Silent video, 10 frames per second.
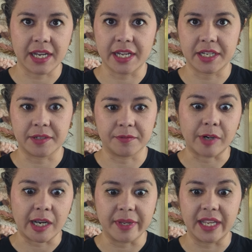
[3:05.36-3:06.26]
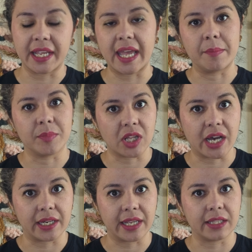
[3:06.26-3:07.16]
and kind of rubbing and
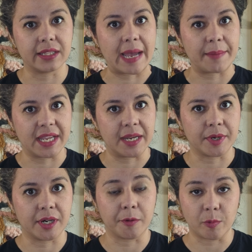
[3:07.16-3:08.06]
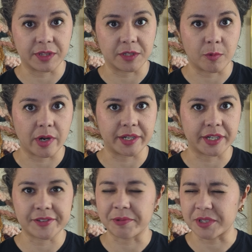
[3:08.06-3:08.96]
blotting that paper with the
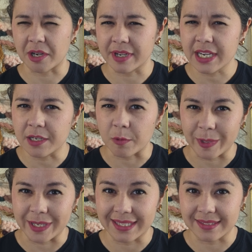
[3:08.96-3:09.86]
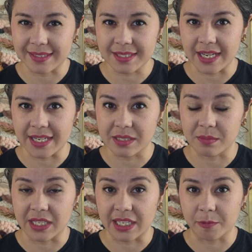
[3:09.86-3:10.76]
water. So it's already in a weakened state
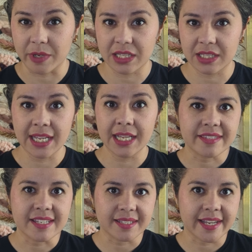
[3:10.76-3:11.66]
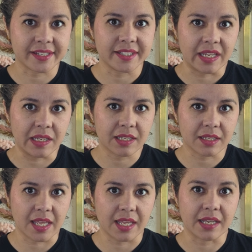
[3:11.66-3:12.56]
to begin with. And this technique
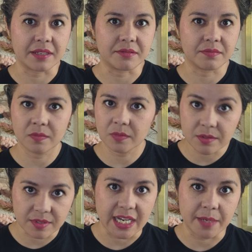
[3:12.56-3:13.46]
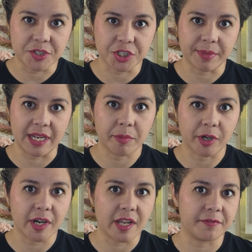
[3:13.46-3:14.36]
can damage your
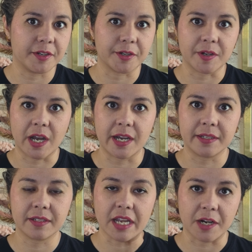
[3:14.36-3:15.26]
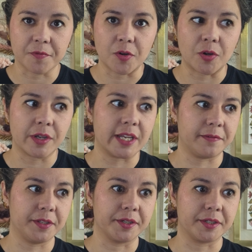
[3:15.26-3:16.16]
paper if you're not careful,
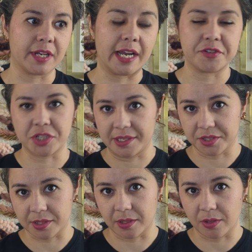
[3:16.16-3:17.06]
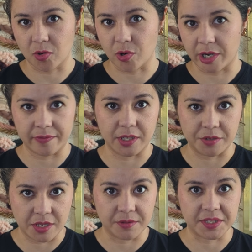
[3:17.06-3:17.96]
if you're not gentle, or if
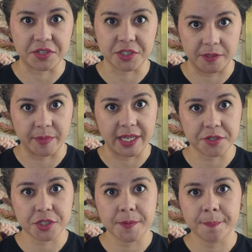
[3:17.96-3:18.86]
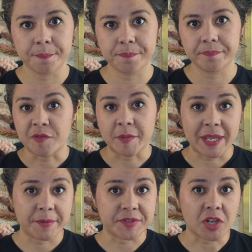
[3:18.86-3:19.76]
you use it too much. Now, if the
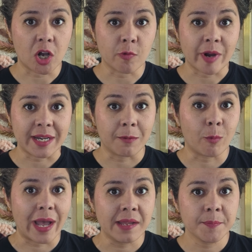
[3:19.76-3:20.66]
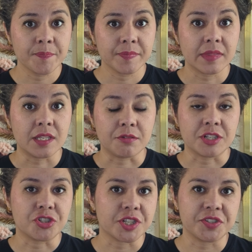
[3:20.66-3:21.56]
paper is already wet, you
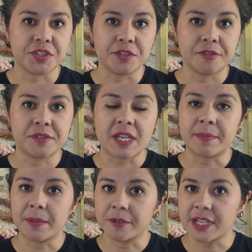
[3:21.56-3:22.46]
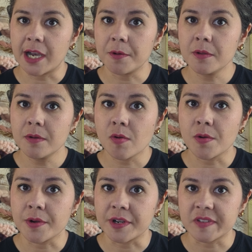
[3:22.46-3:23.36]
can just use a paper towel
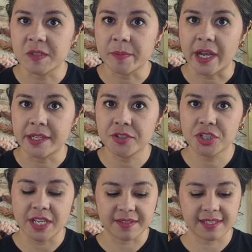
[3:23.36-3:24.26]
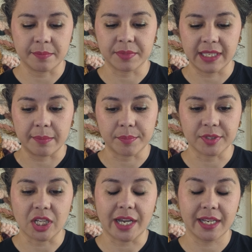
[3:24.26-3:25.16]
or a sponge and simply
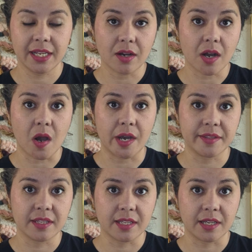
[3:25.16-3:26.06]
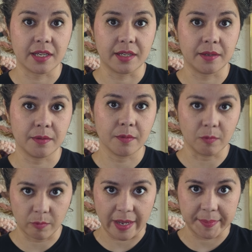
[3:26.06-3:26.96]
blot it on the
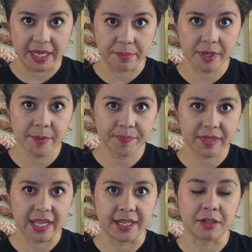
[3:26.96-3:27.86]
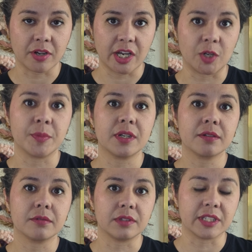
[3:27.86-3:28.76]
wet paper, and it'll help
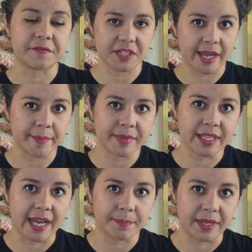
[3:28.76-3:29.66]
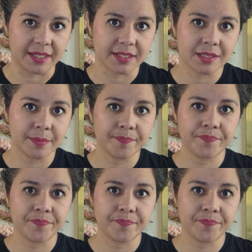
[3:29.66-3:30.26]
lift up that paint.